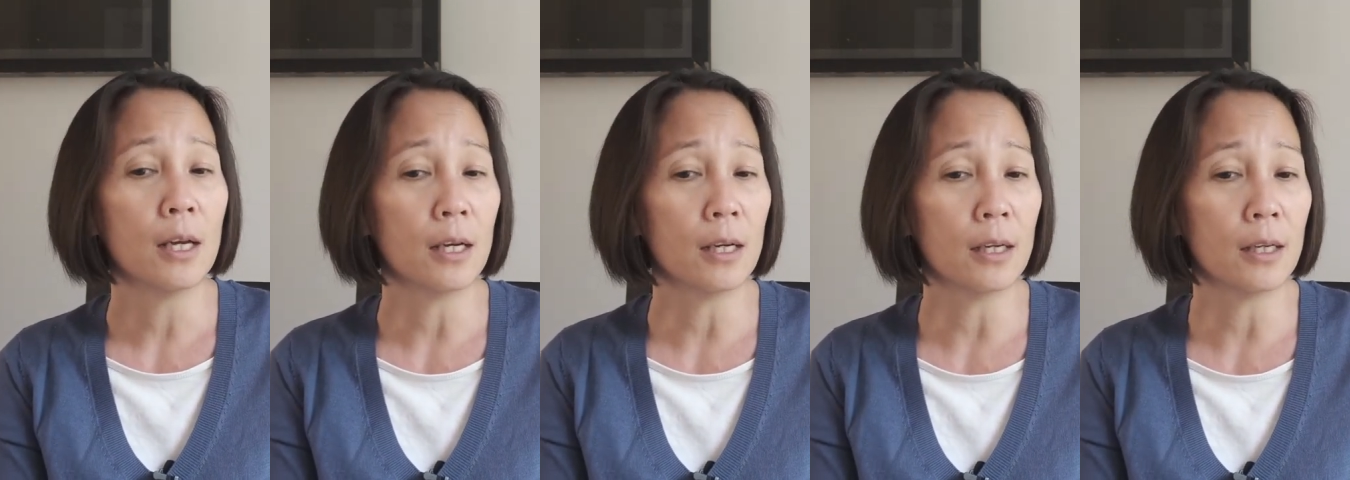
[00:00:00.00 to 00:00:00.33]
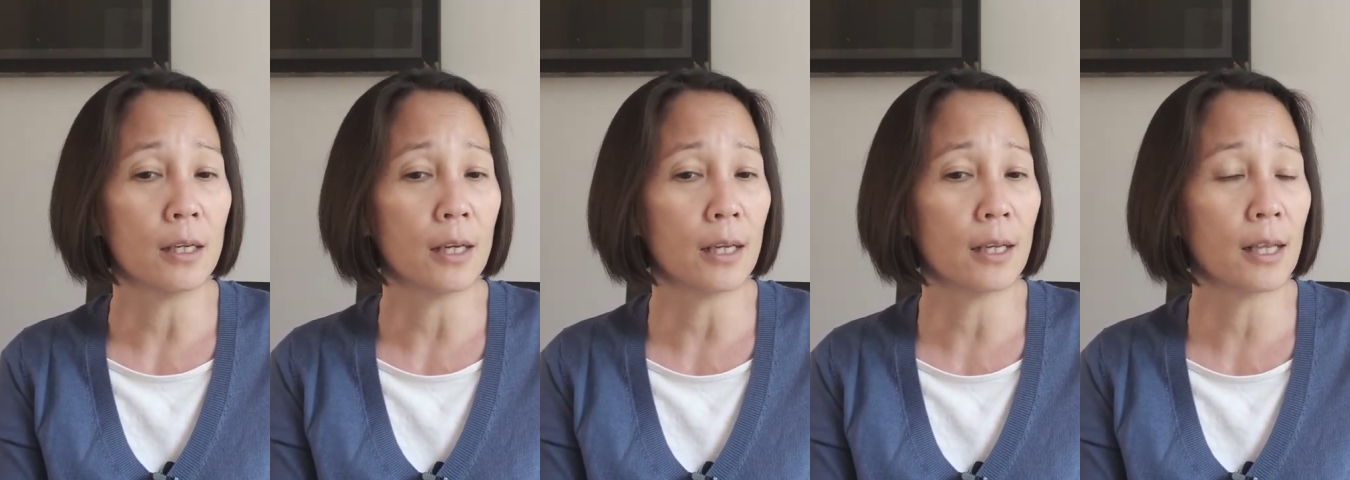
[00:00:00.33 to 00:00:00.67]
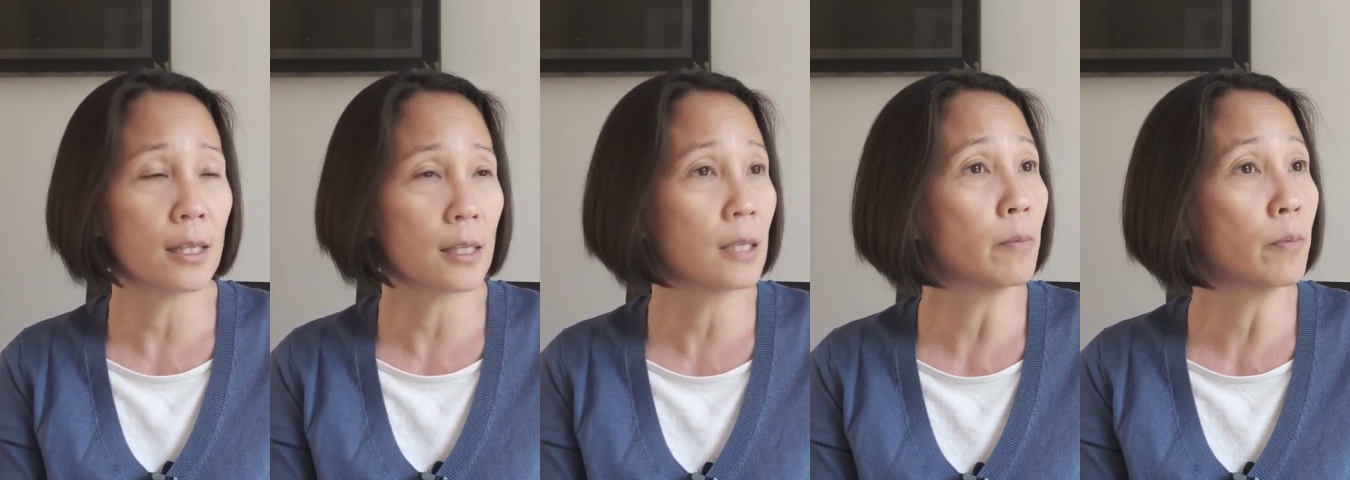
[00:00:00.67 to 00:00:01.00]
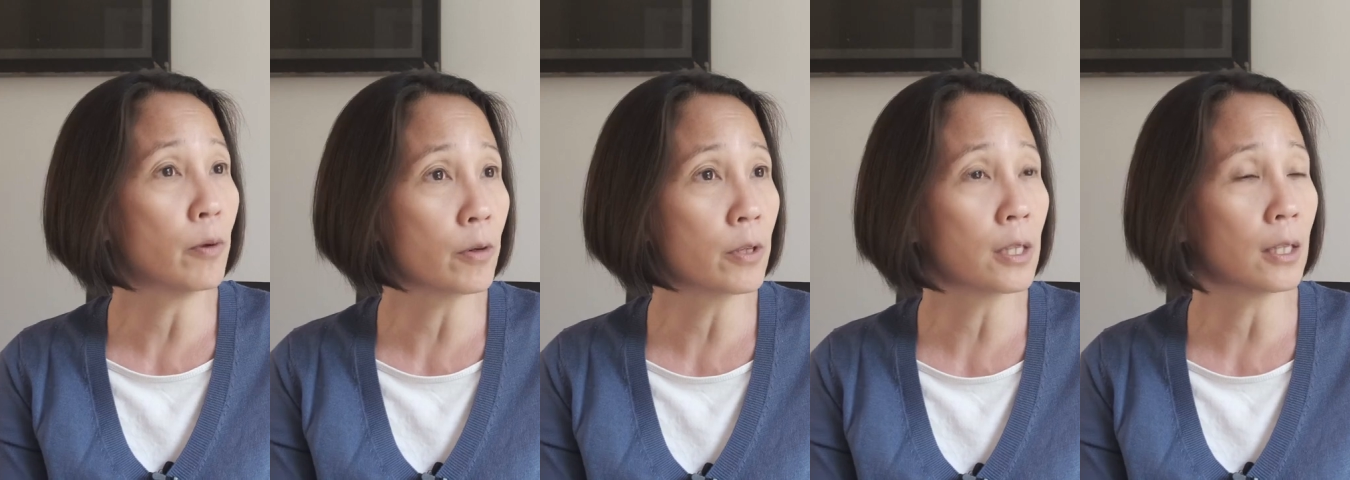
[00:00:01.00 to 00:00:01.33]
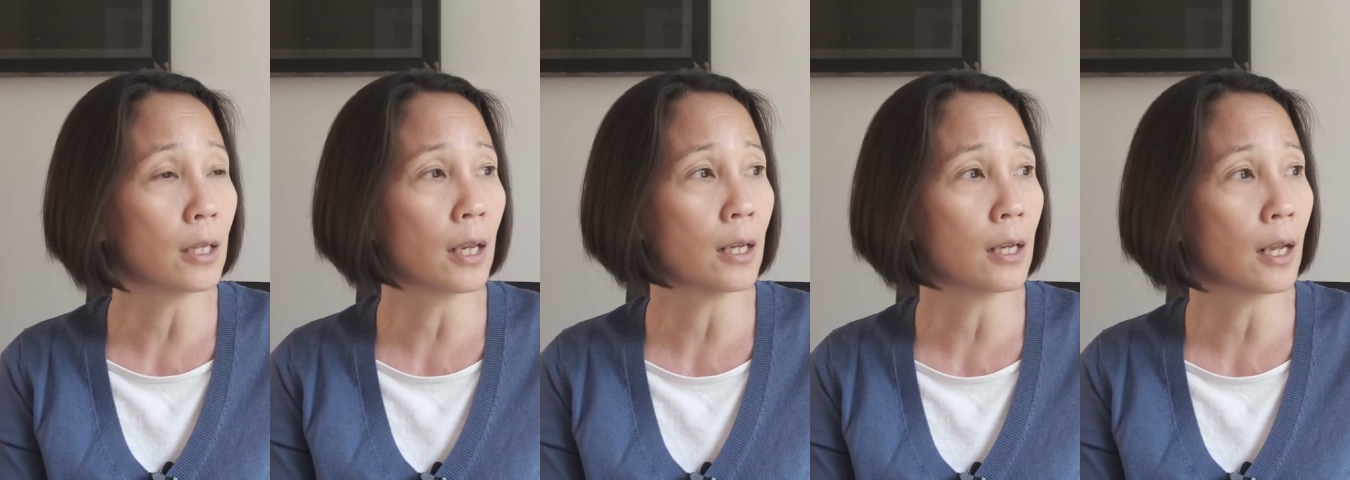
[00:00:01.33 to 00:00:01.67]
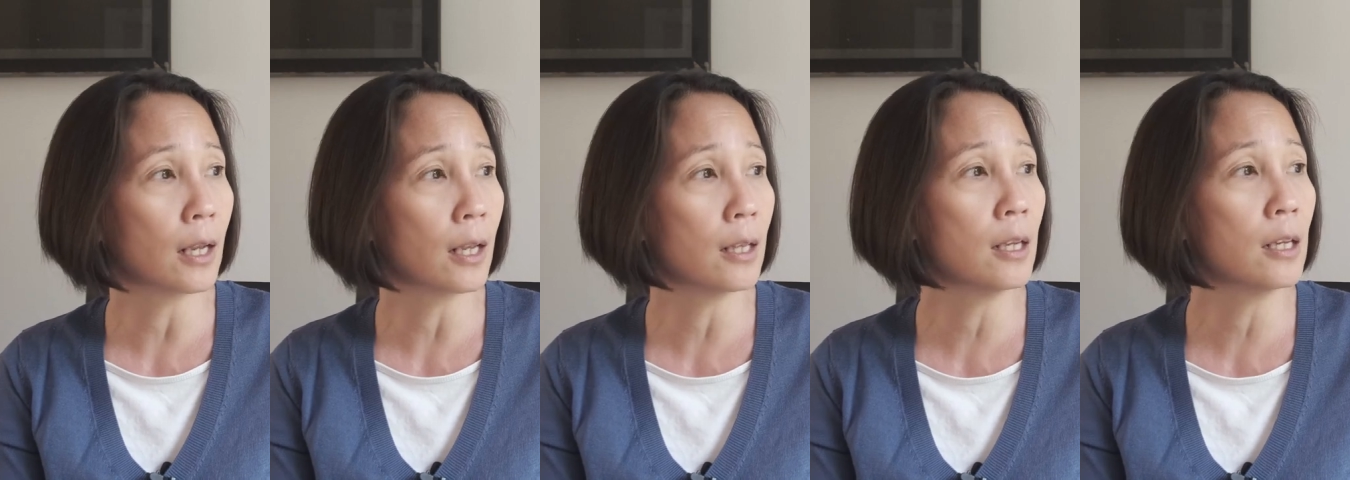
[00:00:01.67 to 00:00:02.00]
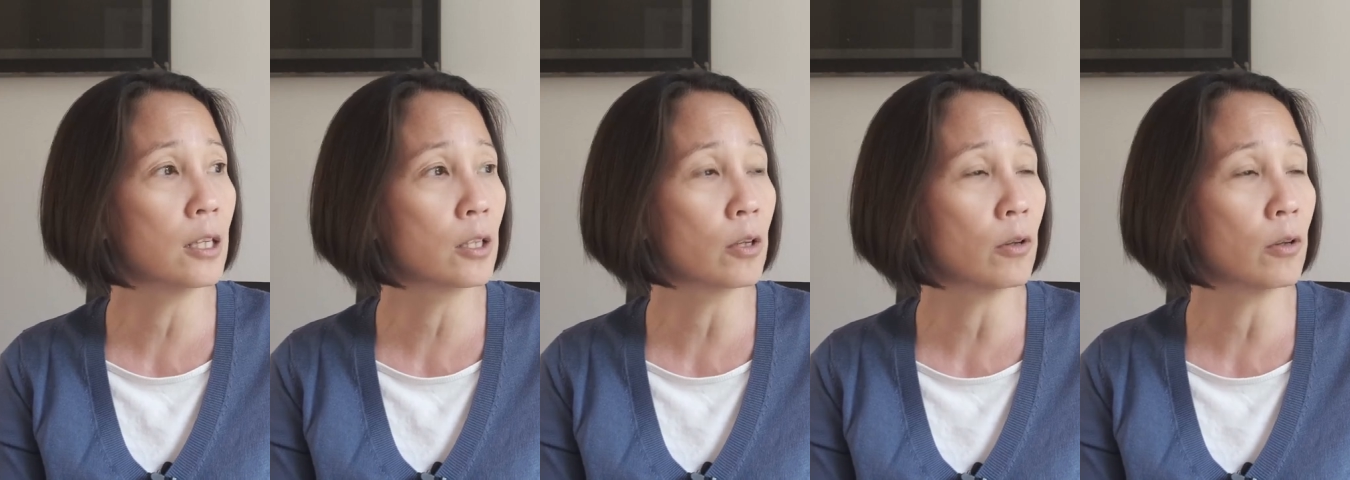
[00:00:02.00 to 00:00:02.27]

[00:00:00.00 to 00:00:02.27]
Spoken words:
And that's important. And I think this